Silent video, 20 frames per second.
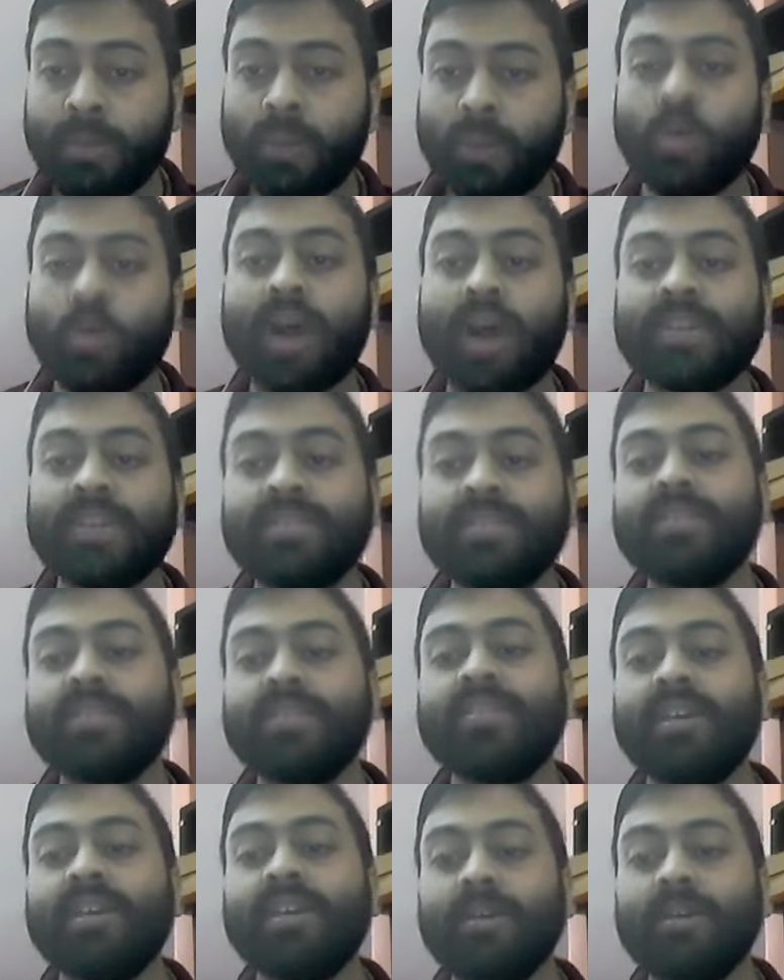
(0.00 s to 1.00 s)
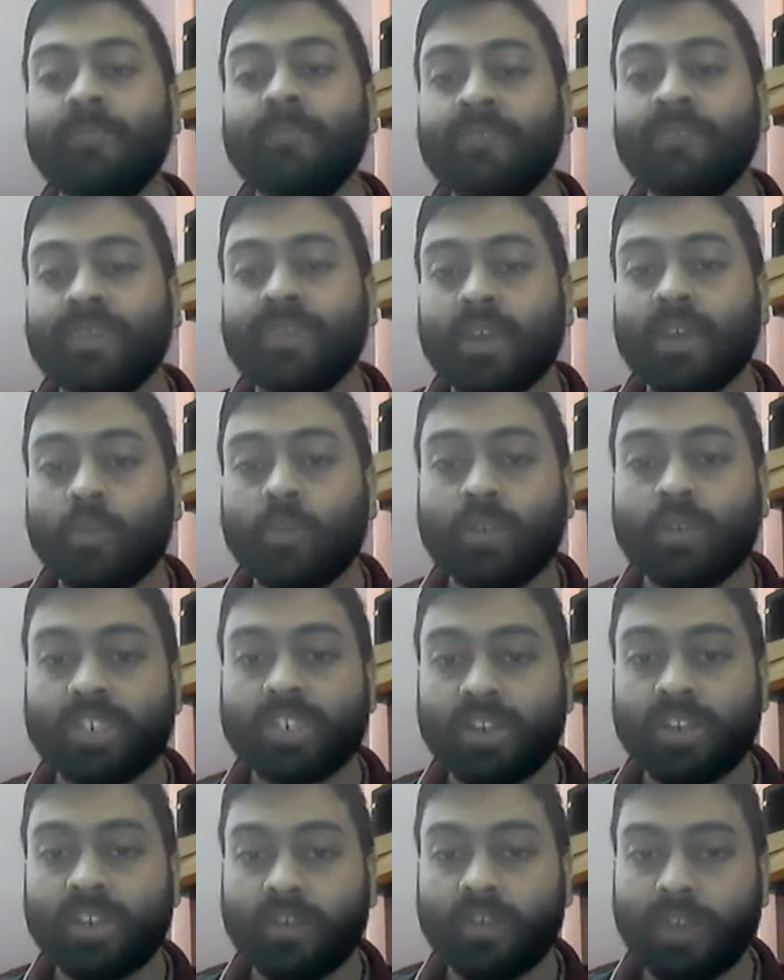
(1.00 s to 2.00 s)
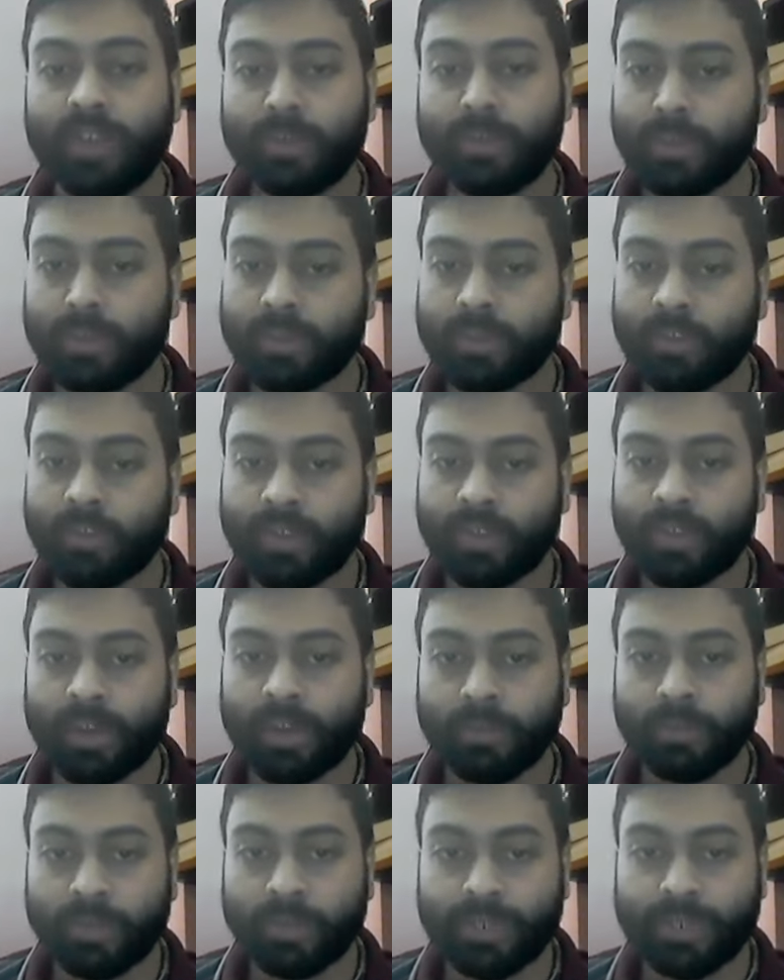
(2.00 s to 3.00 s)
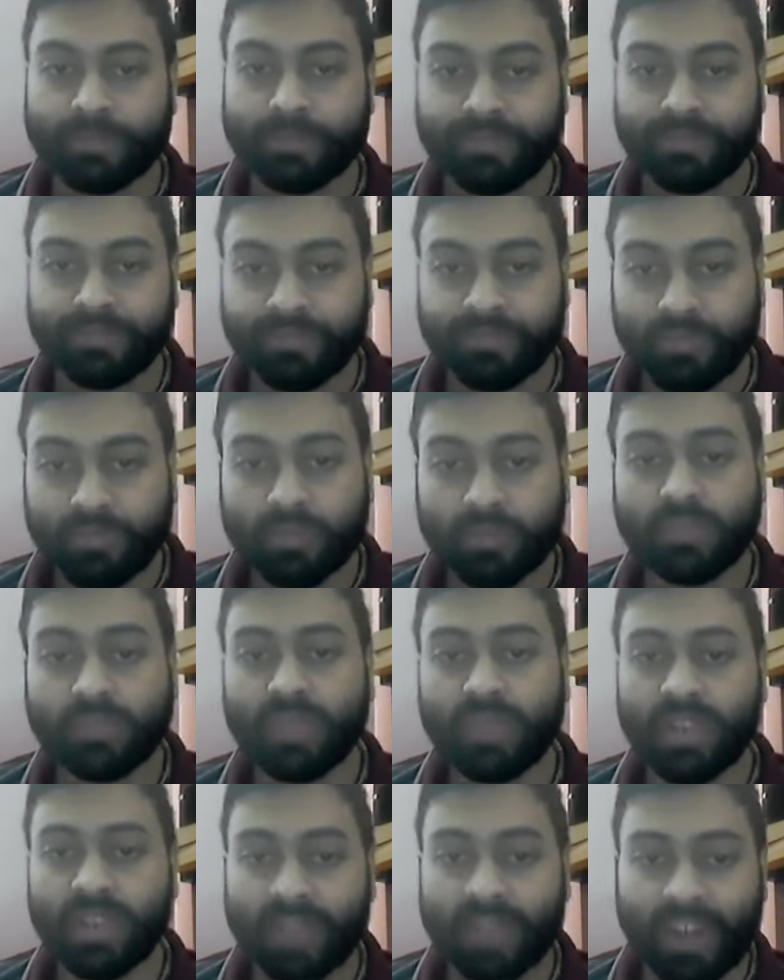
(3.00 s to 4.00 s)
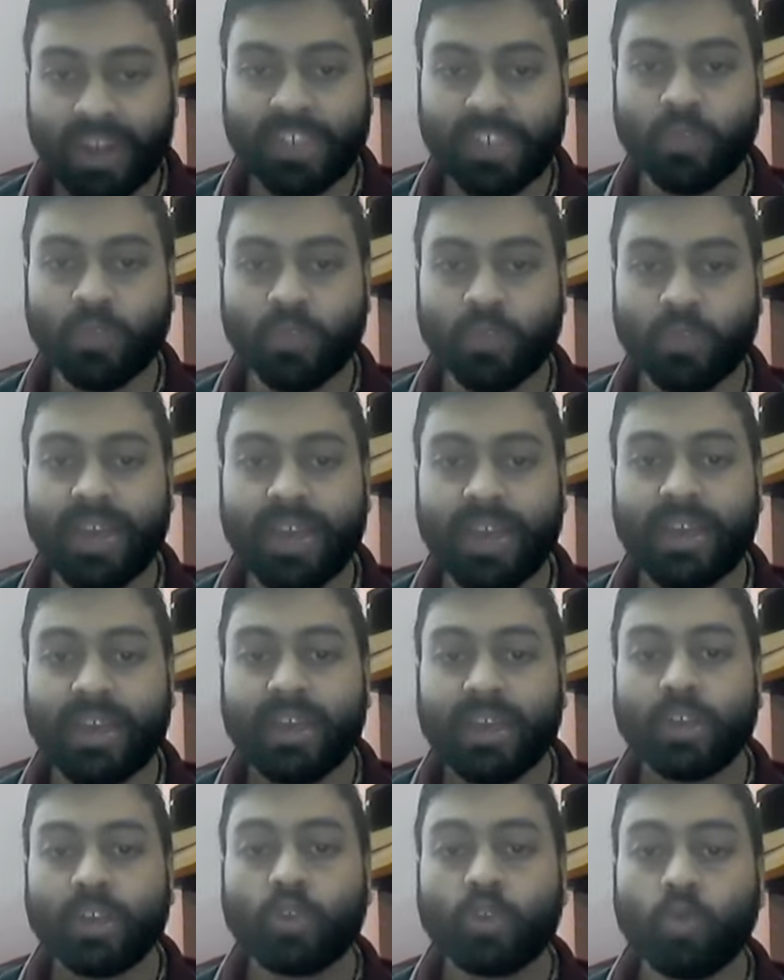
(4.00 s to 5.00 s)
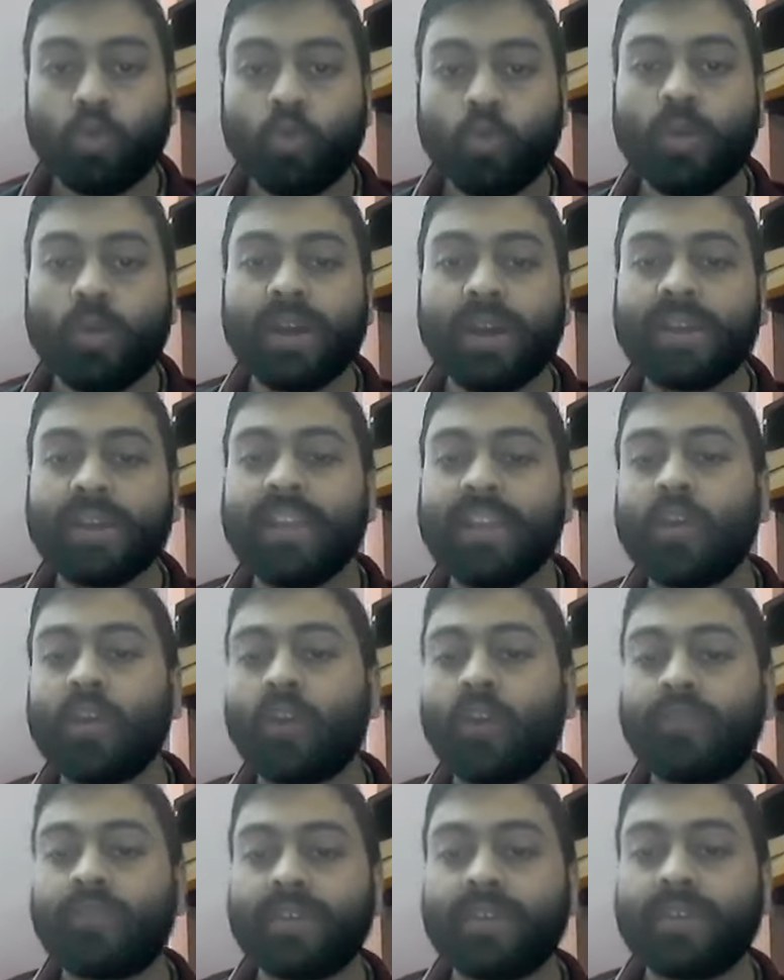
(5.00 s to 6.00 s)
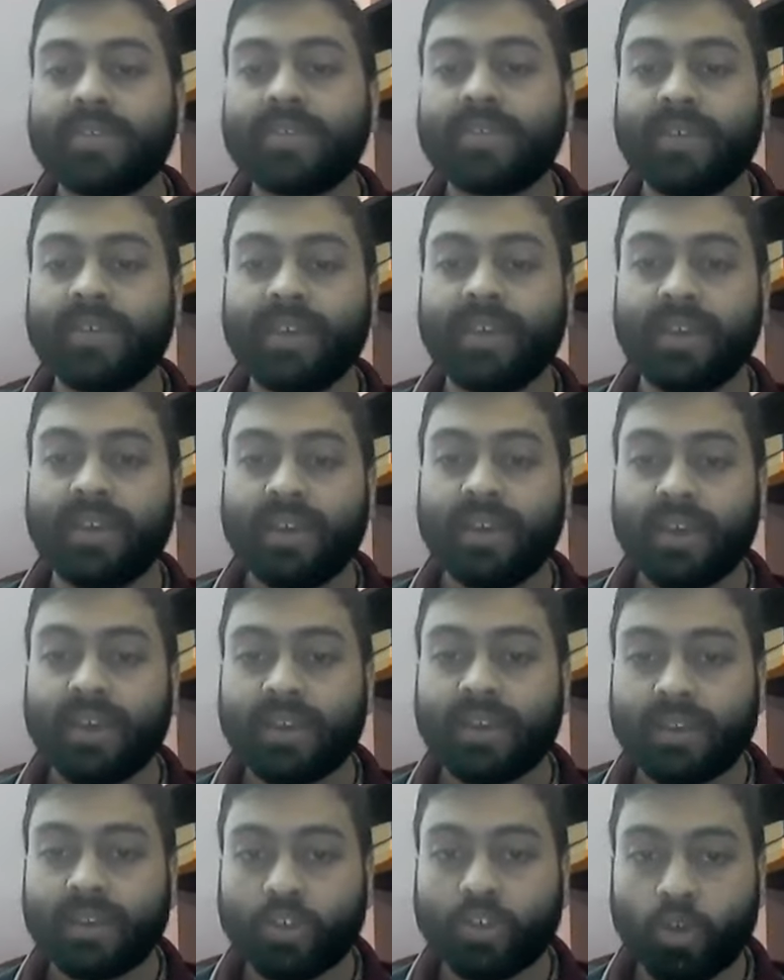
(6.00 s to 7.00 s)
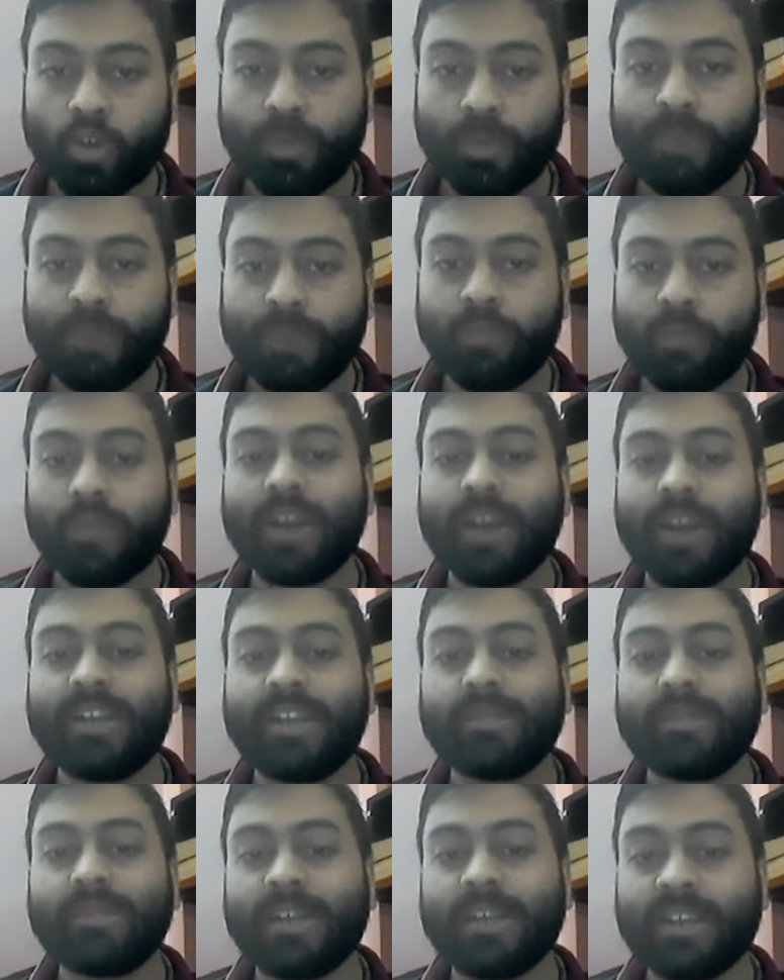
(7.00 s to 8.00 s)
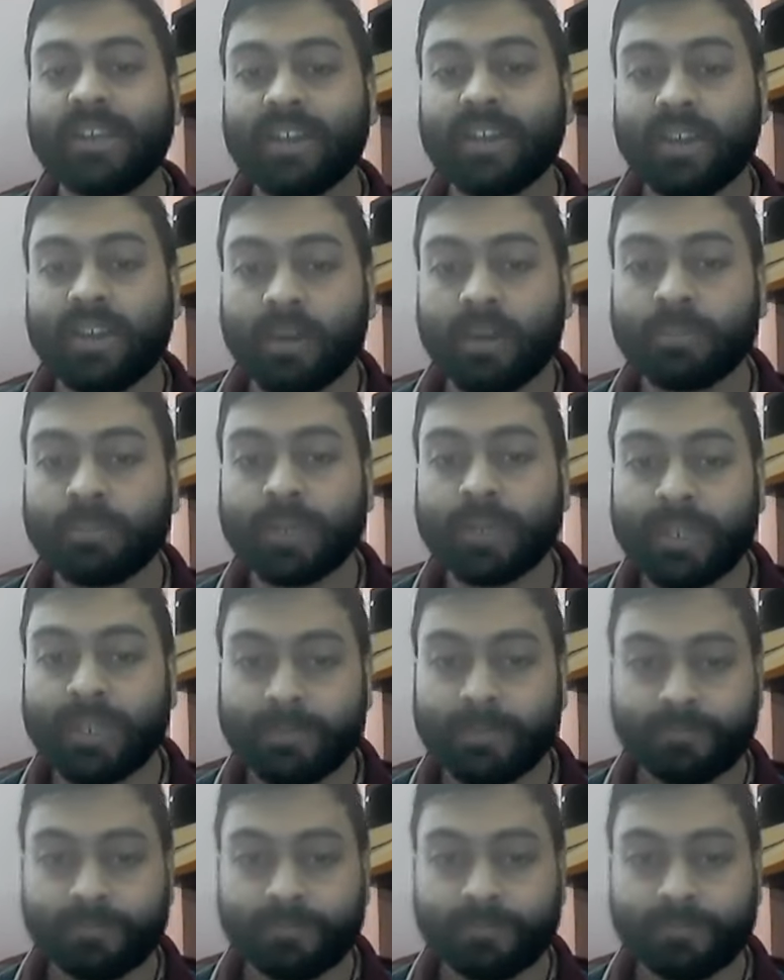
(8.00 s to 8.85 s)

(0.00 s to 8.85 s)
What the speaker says: to answer the question of the member of the company. That is why two-way teleconferencing should be provided by the company.